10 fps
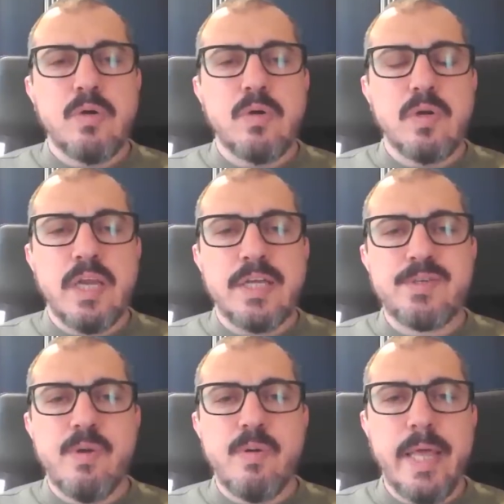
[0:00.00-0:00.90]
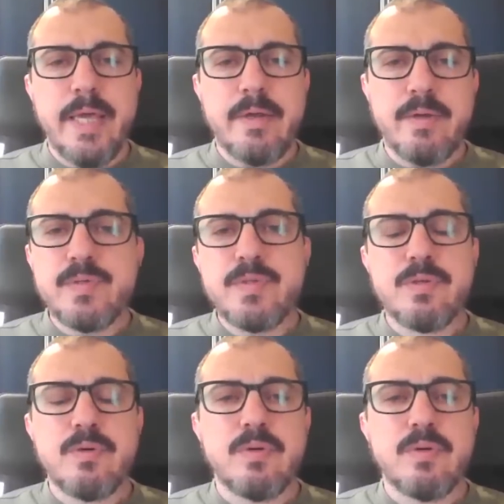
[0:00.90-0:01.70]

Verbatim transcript: or let's go Lakers,